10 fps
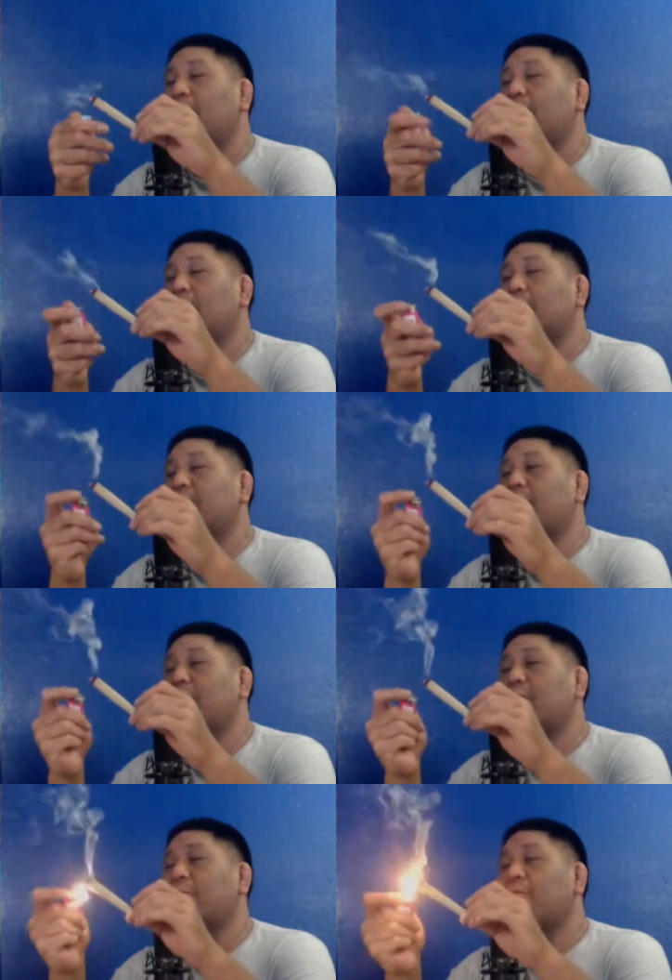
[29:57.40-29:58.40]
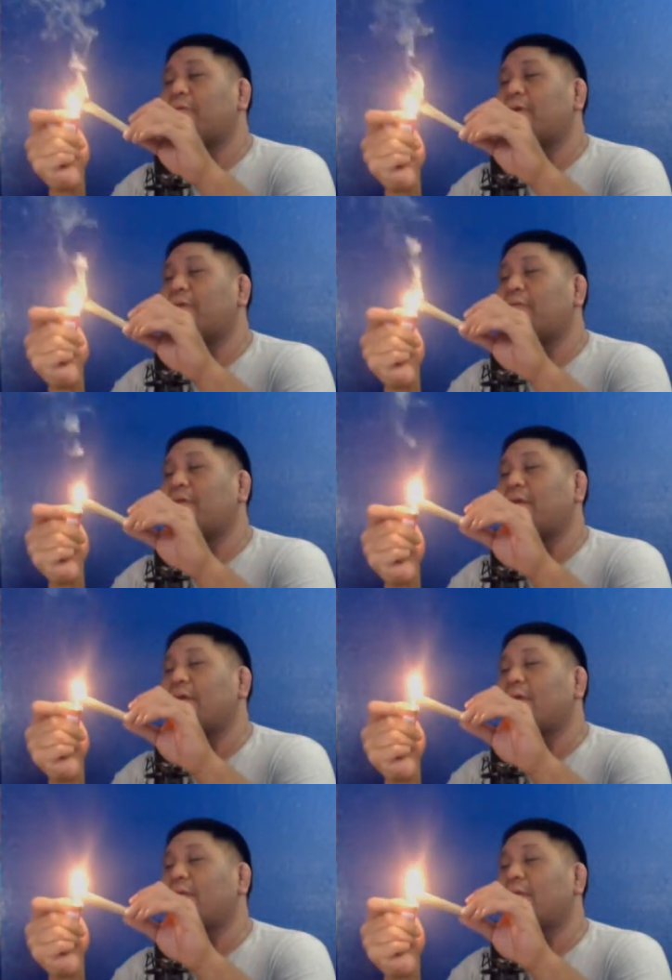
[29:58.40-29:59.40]
it was weed coming around already
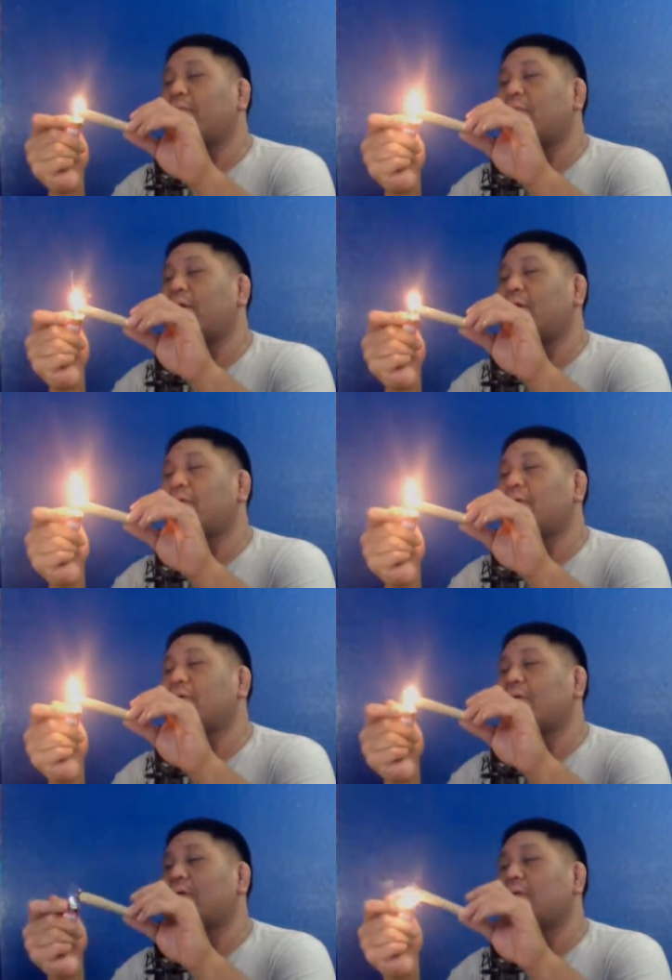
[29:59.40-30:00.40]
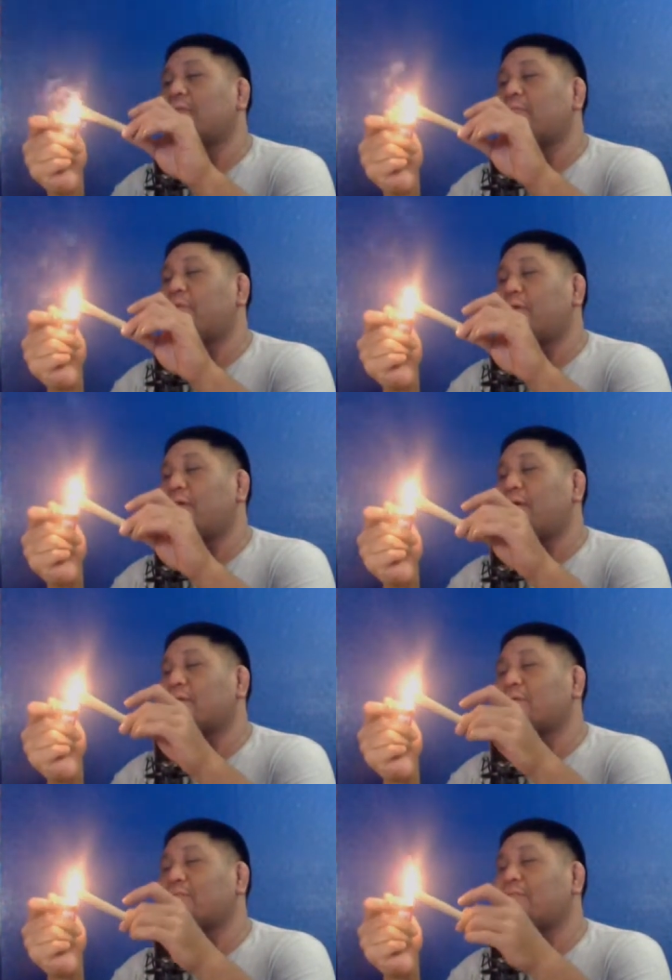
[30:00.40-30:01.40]
prior to the
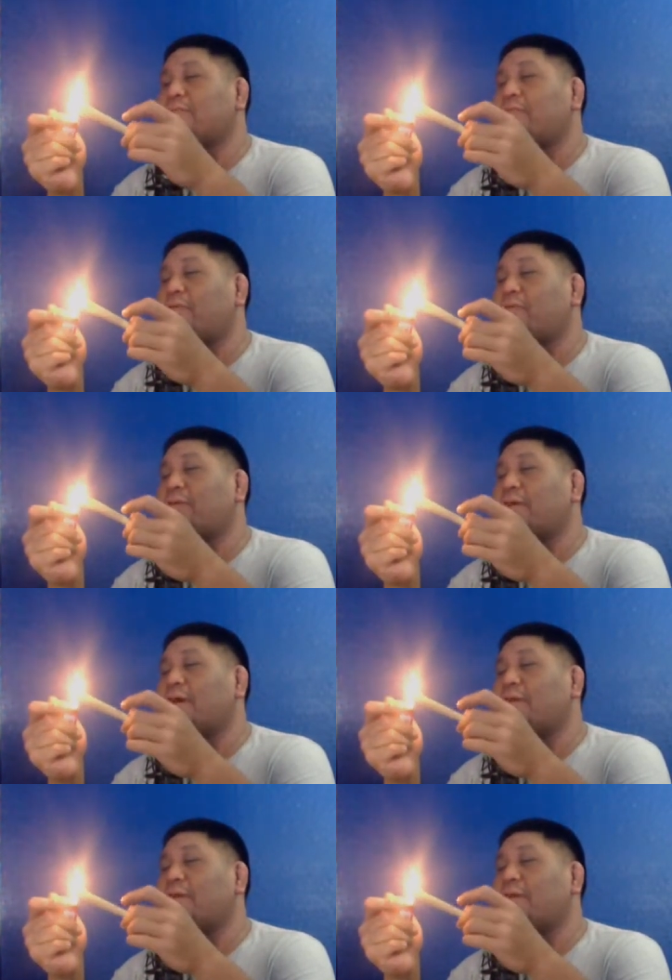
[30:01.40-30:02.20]
broadcast. Before we went live.